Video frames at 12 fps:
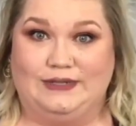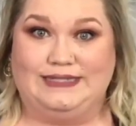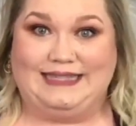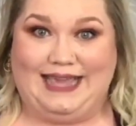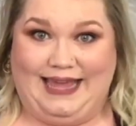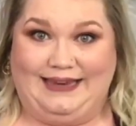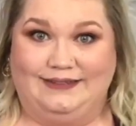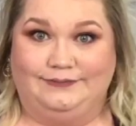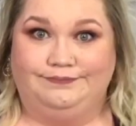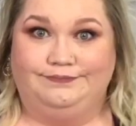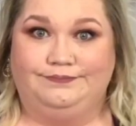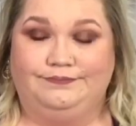skin
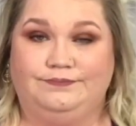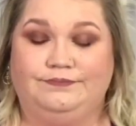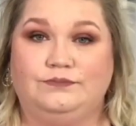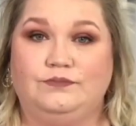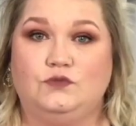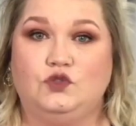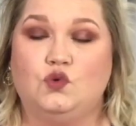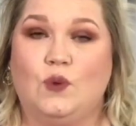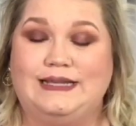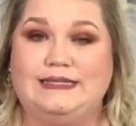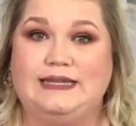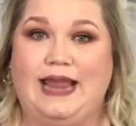
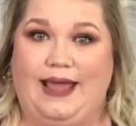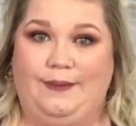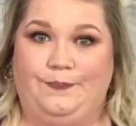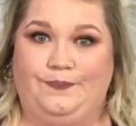twice a day.